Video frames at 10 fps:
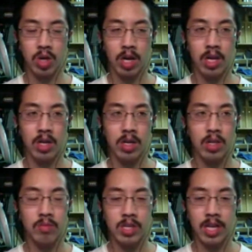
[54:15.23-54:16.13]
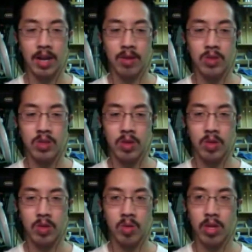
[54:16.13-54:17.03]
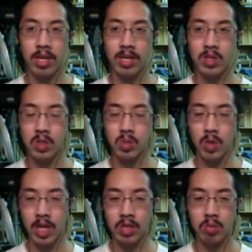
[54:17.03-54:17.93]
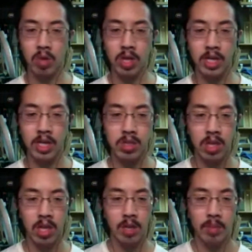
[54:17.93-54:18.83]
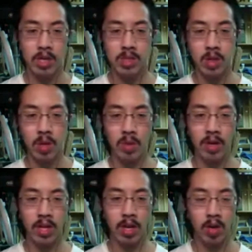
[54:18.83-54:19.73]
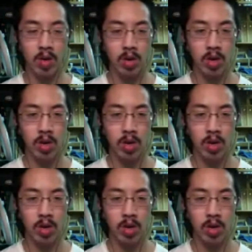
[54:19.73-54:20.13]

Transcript: uh, retailers. So that's this weekend as well. I can might stop by there.